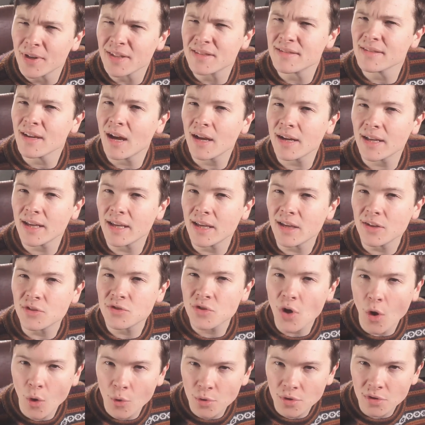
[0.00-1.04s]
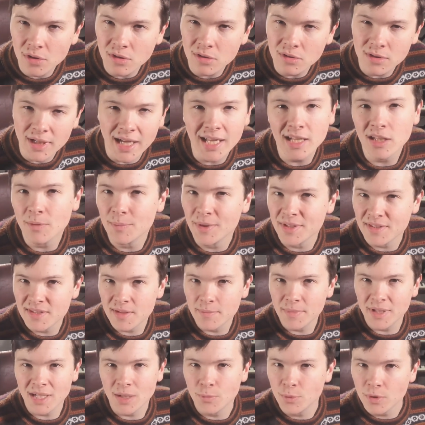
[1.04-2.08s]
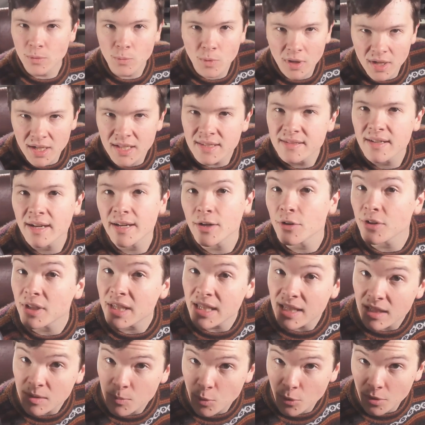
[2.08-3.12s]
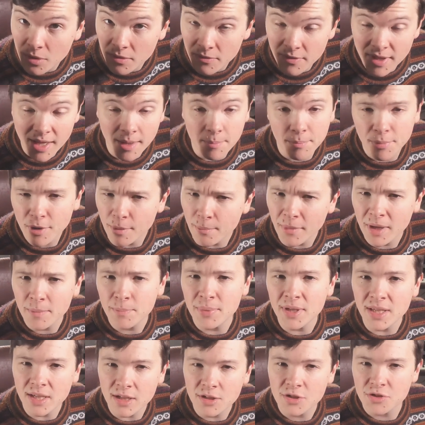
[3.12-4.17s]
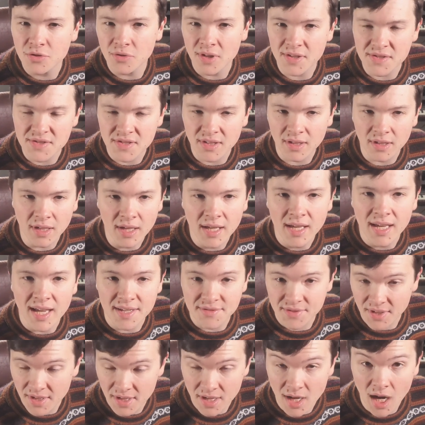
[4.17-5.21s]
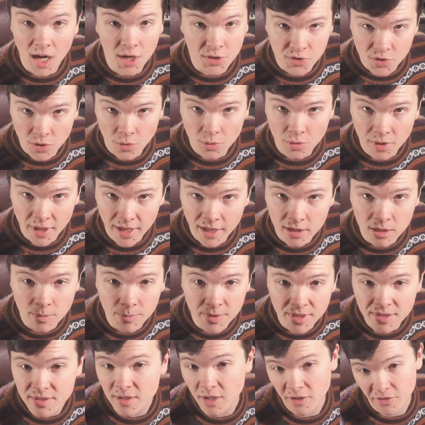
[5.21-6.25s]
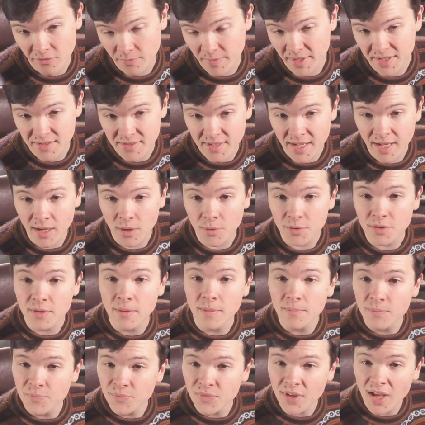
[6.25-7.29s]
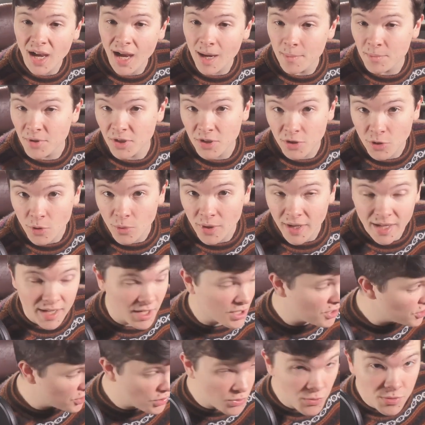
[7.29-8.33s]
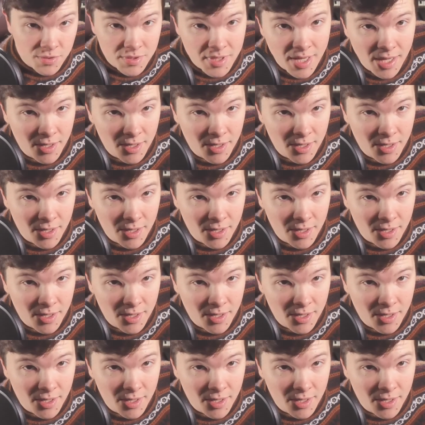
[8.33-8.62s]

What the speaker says: but it's not a tonal element to me. I wouldn't want an entire keyboard of that, but it might be interesting as a non-tonal element of my sound. I'm going to go ahead and choose